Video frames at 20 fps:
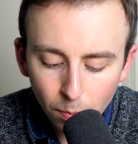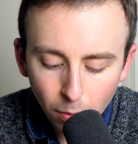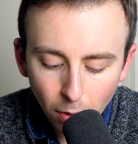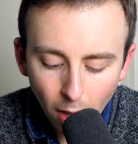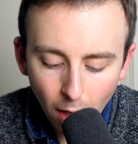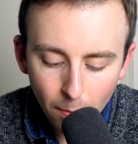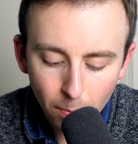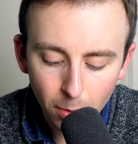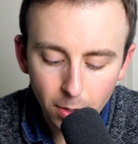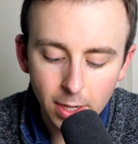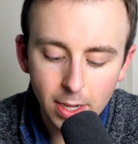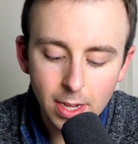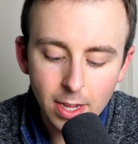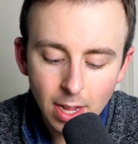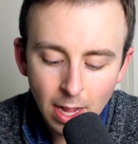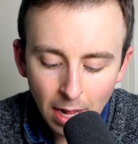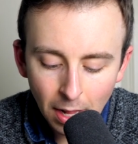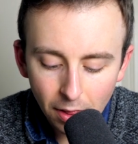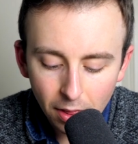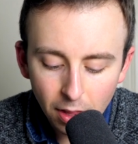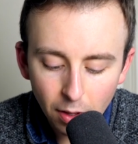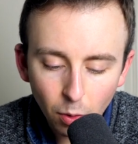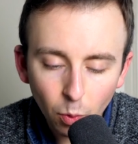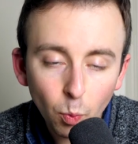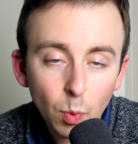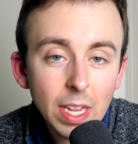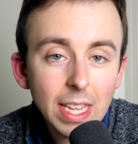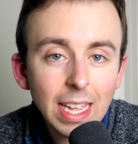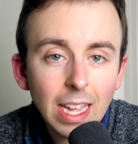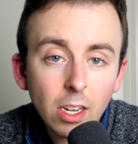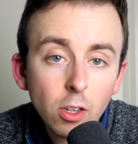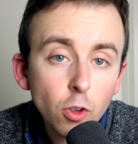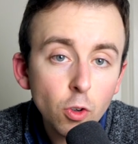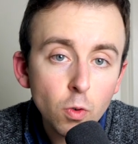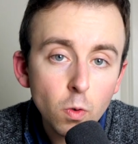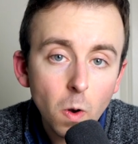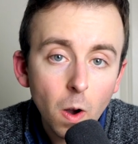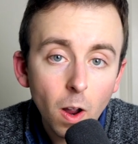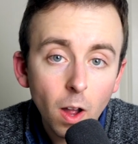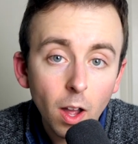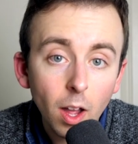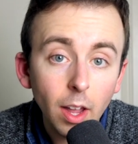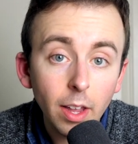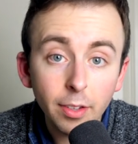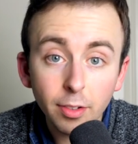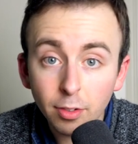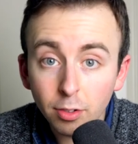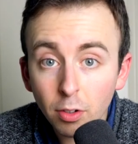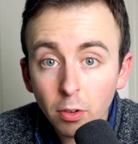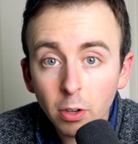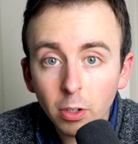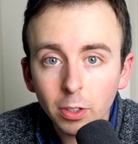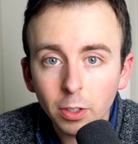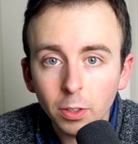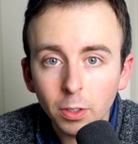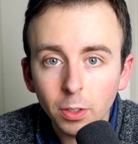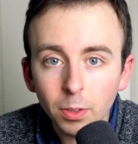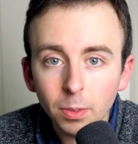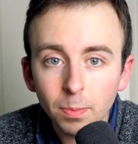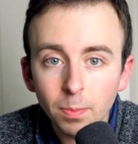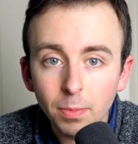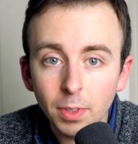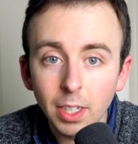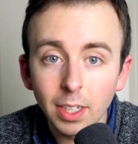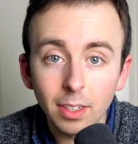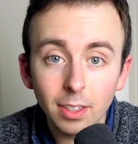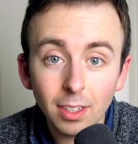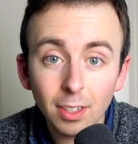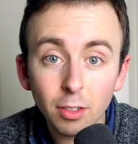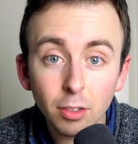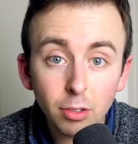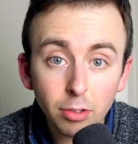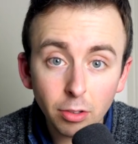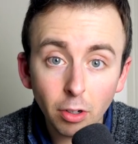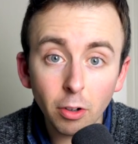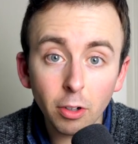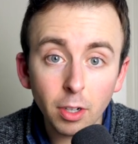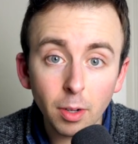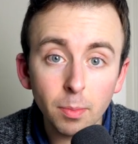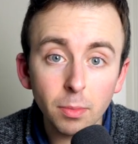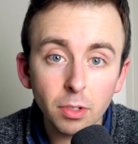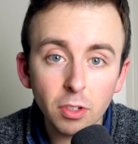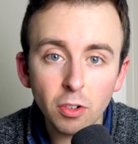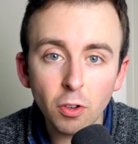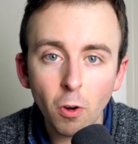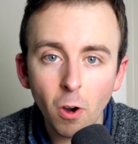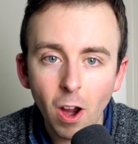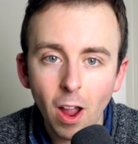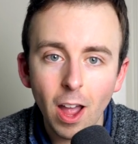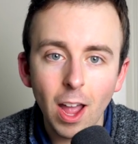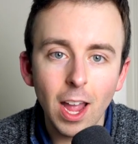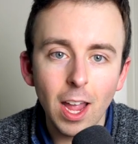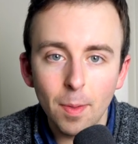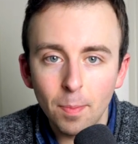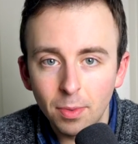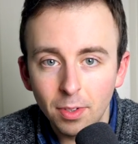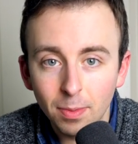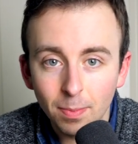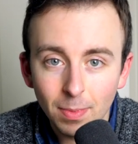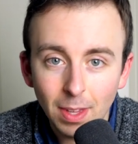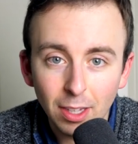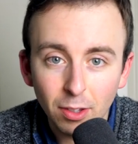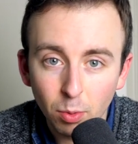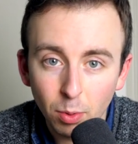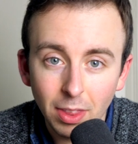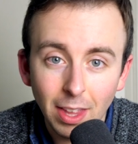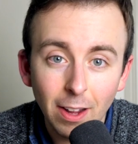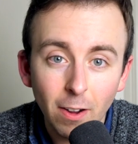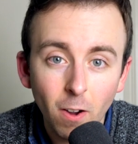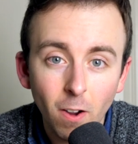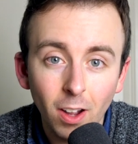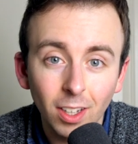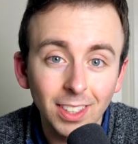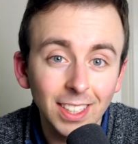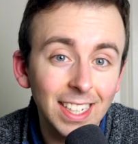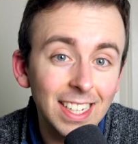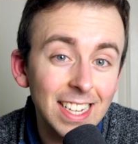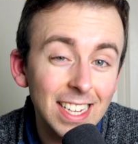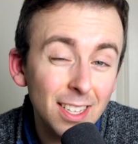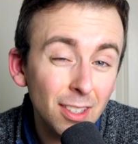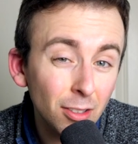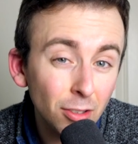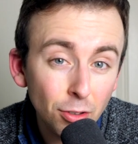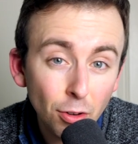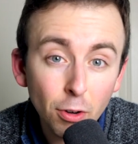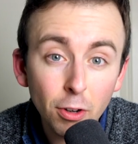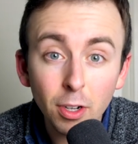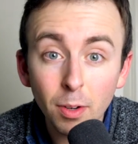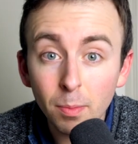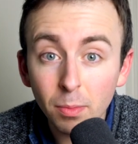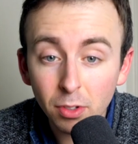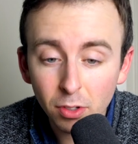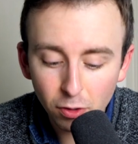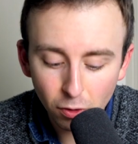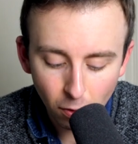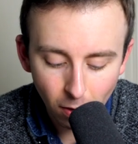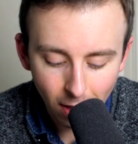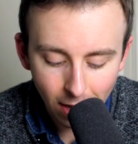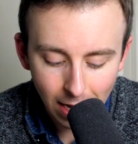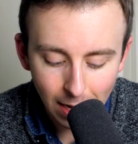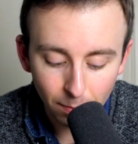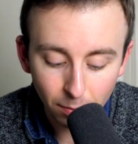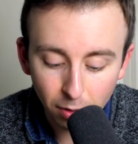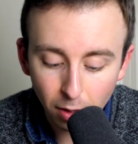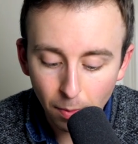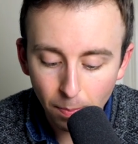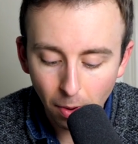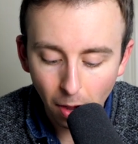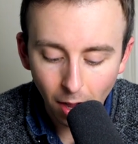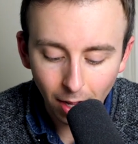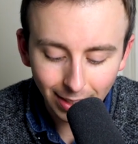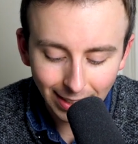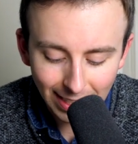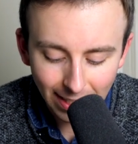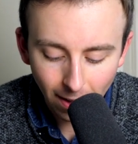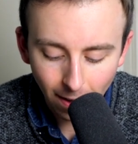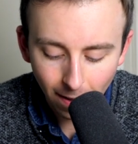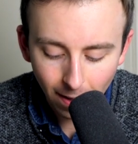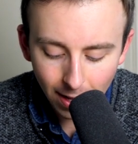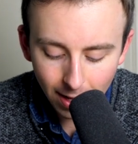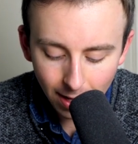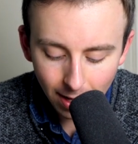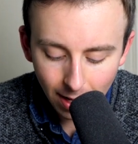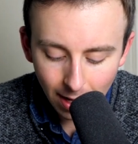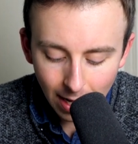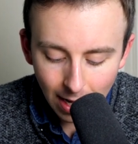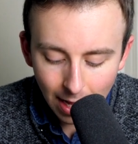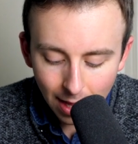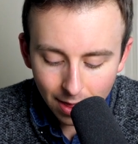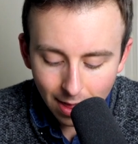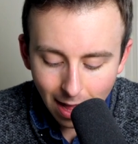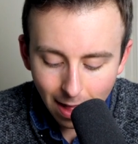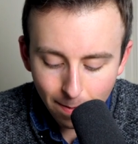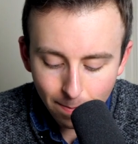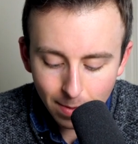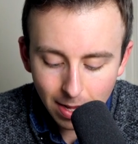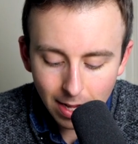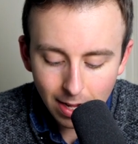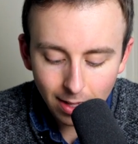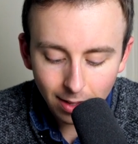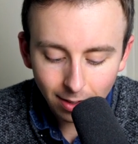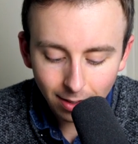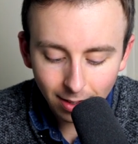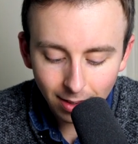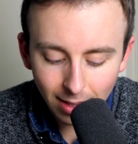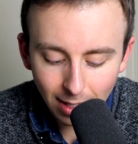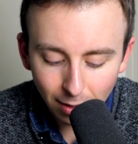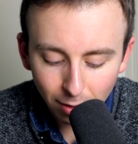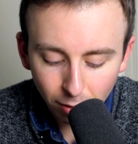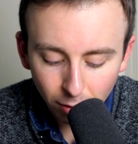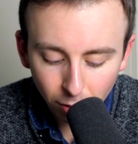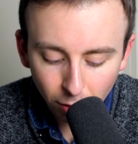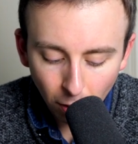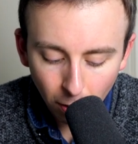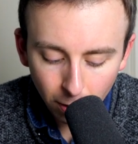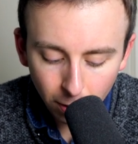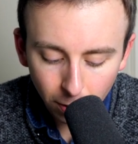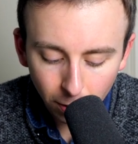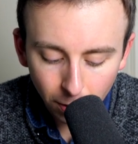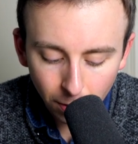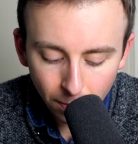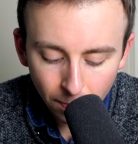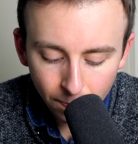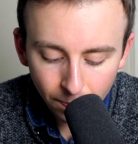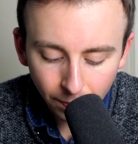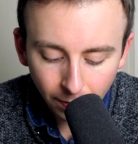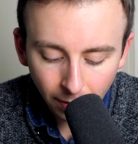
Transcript: property that we can draw a circle that circumscribes, that's what they call it, it circumscribes the polygon. That means this circle